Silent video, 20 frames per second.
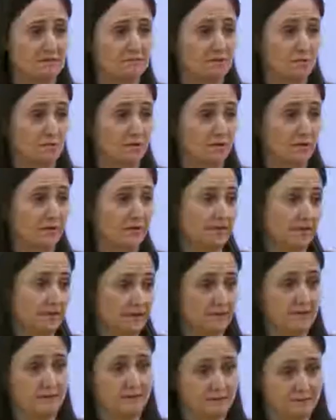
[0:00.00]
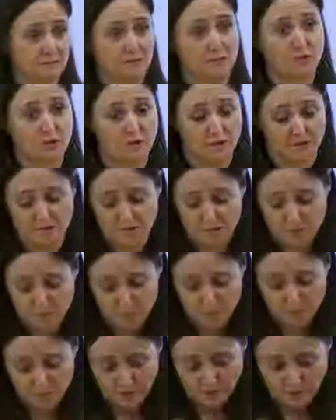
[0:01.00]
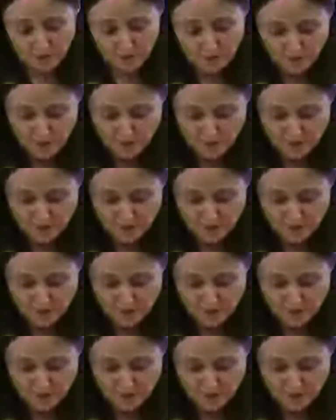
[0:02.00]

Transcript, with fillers: a real thing, and I'm sorry to disappoint you.